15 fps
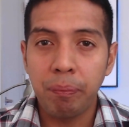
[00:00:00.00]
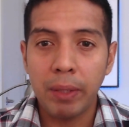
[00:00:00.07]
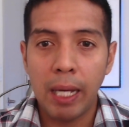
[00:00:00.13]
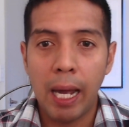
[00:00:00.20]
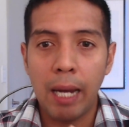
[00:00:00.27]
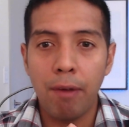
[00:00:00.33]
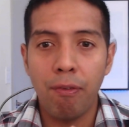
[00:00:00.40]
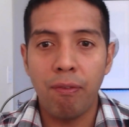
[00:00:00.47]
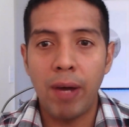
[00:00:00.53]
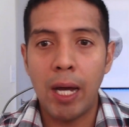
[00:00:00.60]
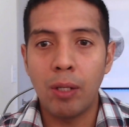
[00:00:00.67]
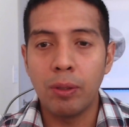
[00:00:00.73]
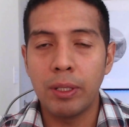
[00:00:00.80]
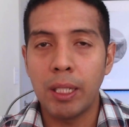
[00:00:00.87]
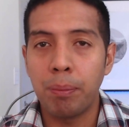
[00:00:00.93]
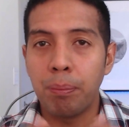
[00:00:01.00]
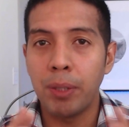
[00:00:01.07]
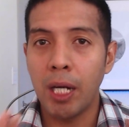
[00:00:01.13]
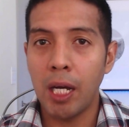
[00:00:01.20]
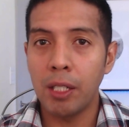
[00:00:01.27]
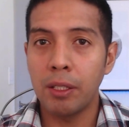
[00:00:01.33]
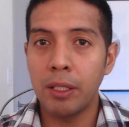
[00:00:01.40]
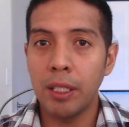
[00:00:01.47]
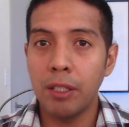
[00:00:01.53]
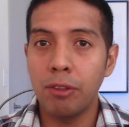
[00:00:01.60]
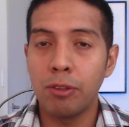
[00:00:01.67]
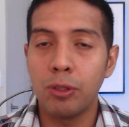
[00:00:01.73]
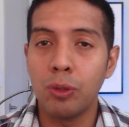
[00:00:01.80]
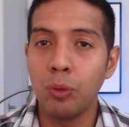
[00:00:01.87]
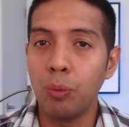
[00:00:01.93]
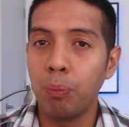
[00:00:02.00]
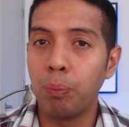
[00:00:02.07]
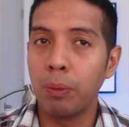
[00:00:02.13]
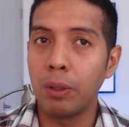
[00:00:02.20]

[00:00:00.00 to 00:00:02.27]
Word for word: I found the process too